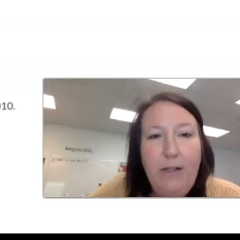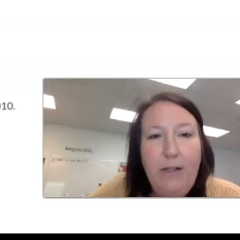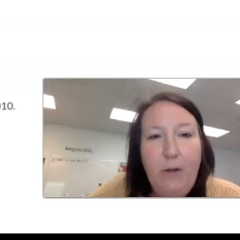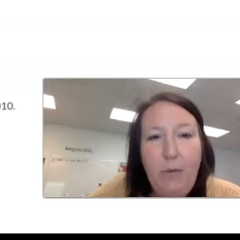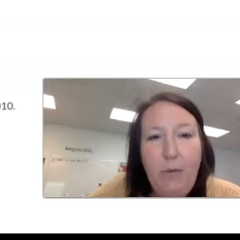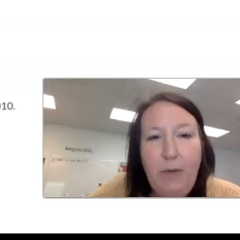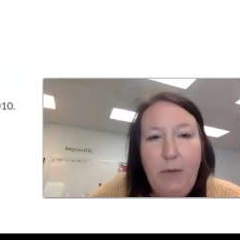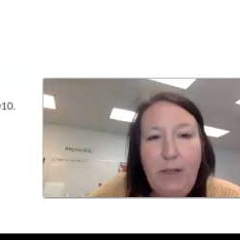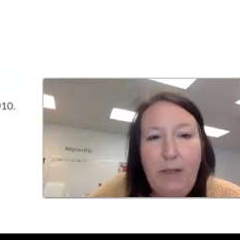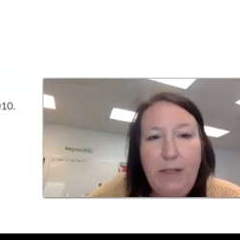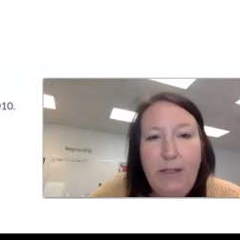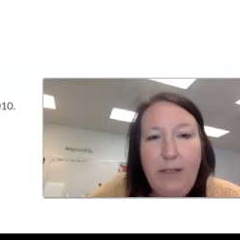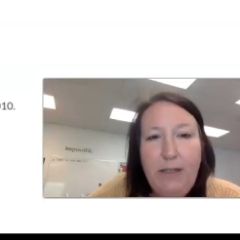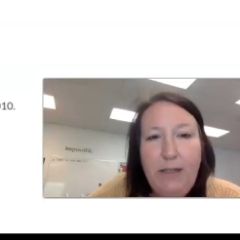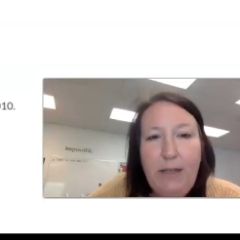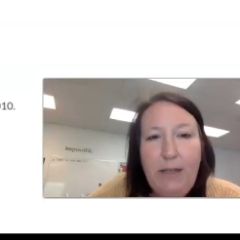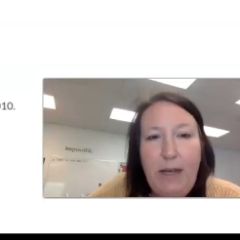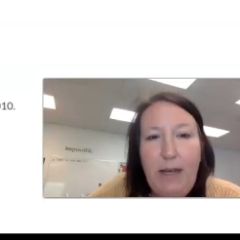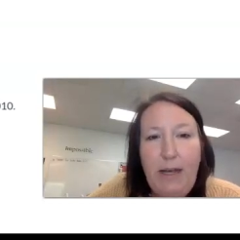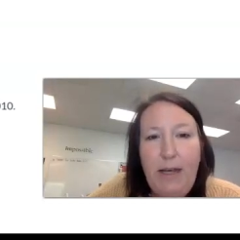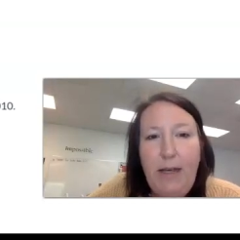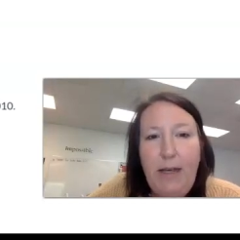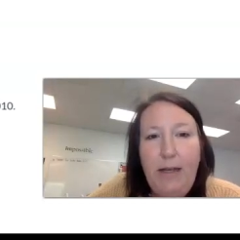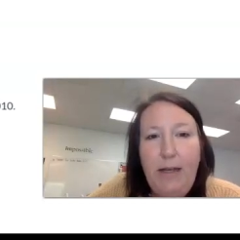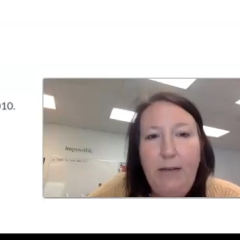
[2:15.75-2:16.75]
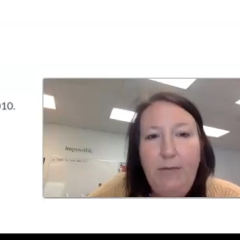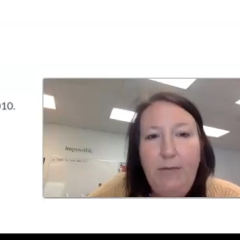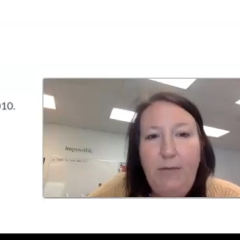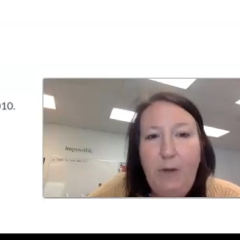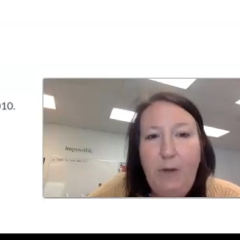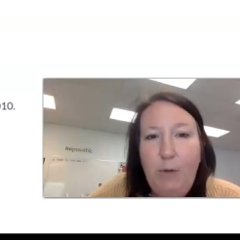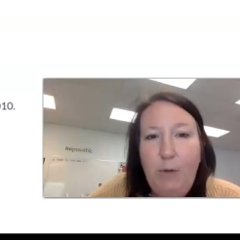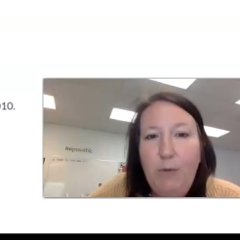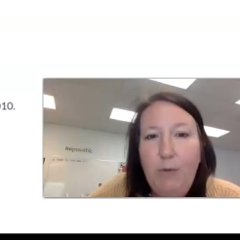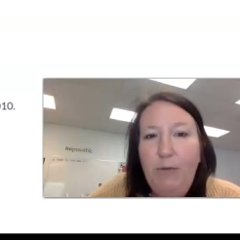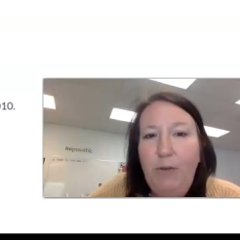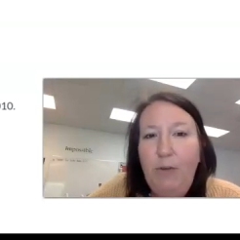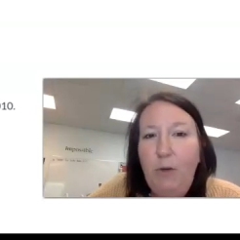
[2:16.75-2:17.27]
so it's a
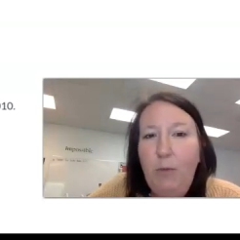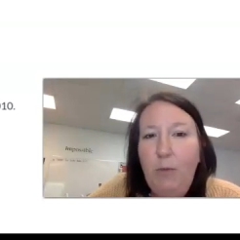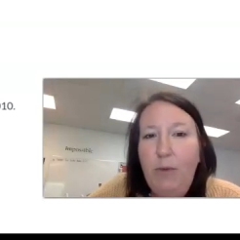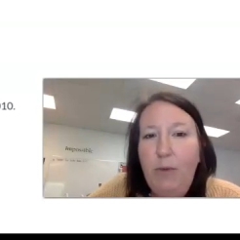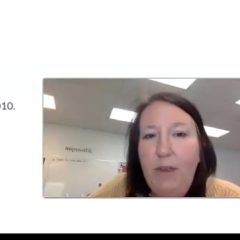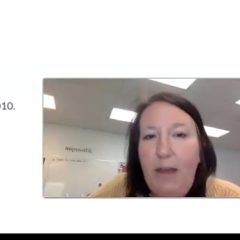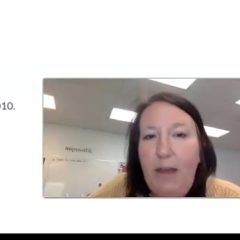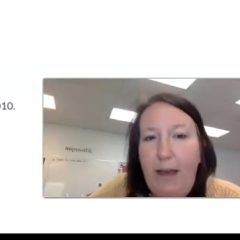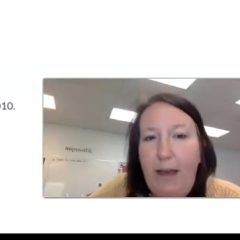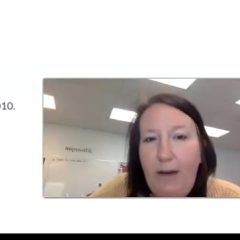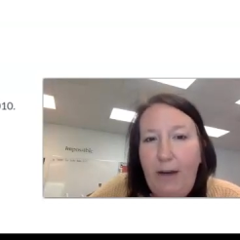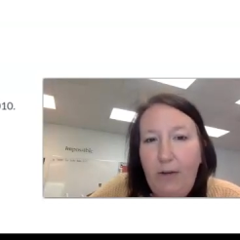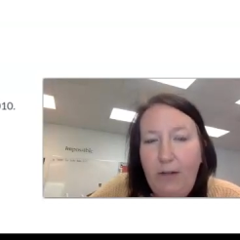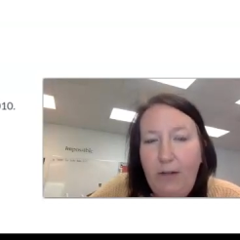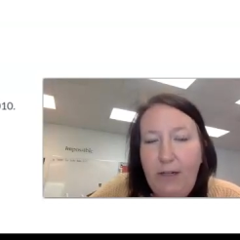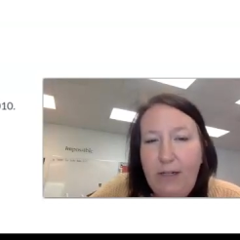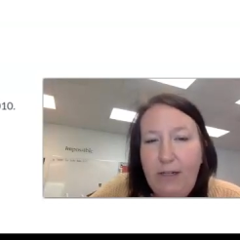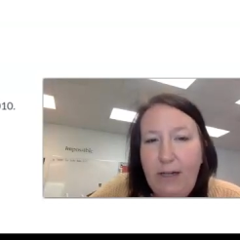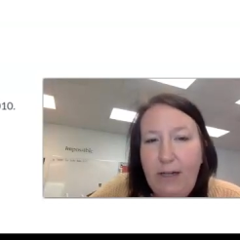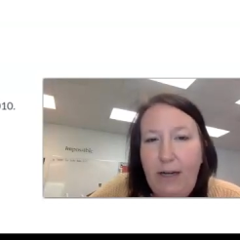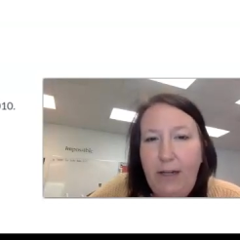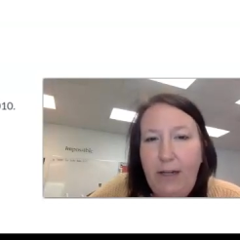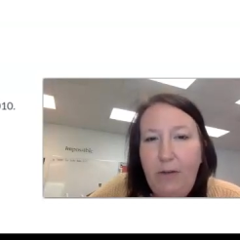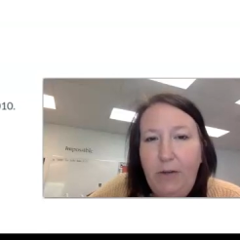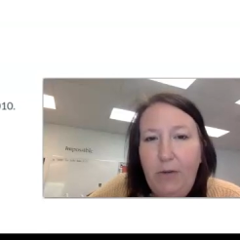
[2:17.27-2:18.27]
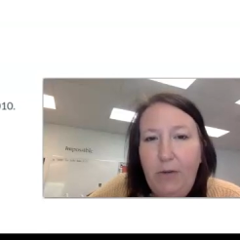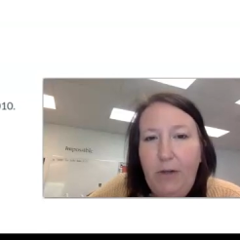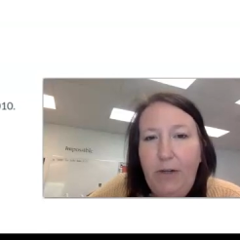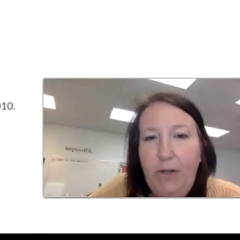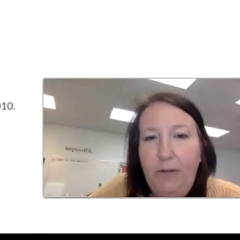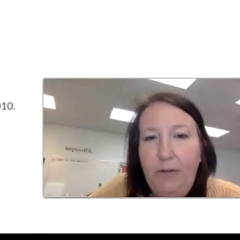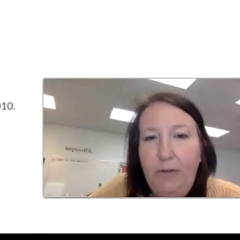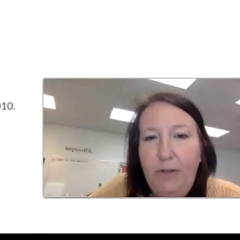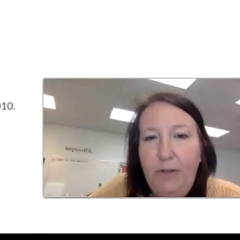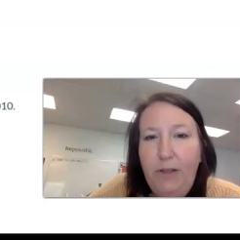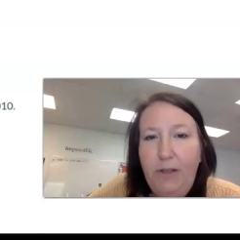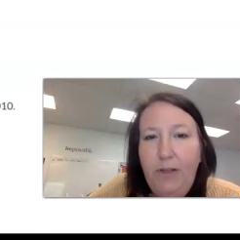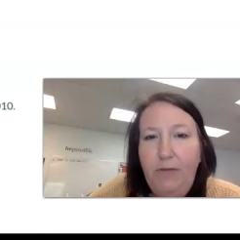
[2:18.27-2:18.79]
film review without a title
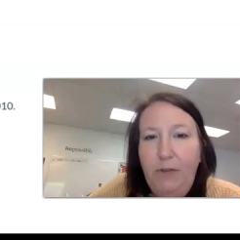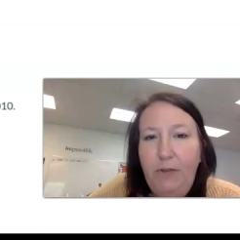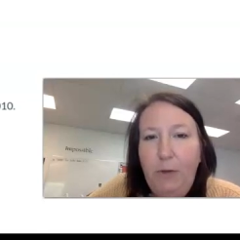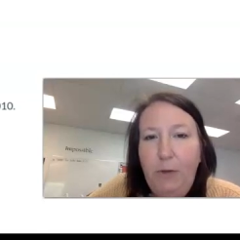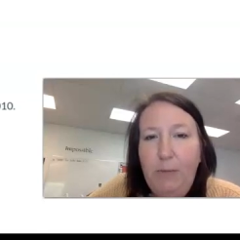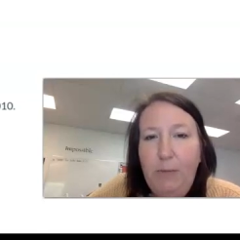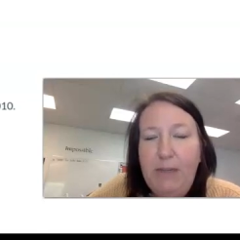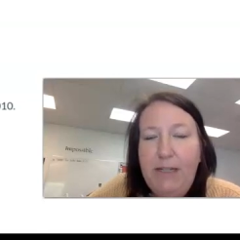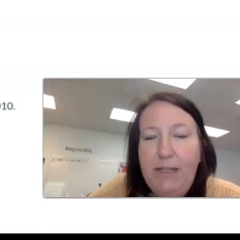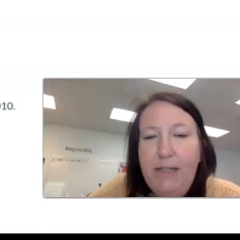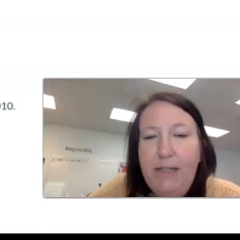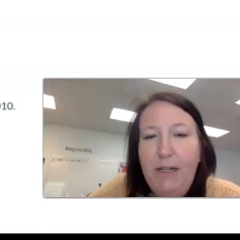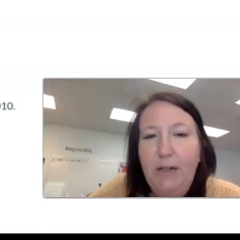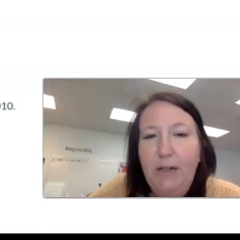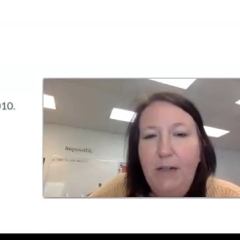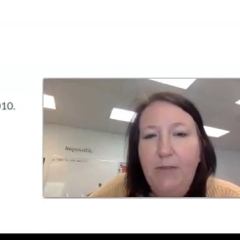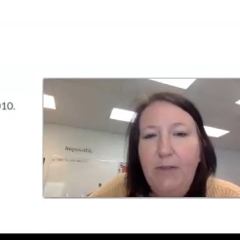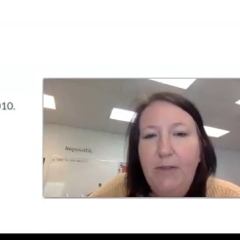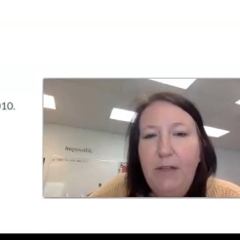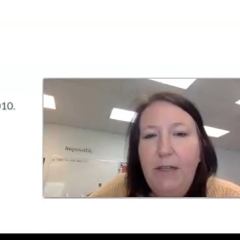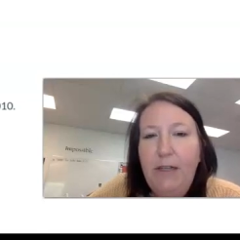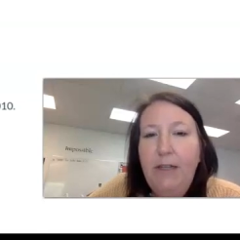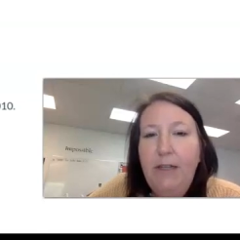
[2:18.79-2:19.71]
other than the film itself.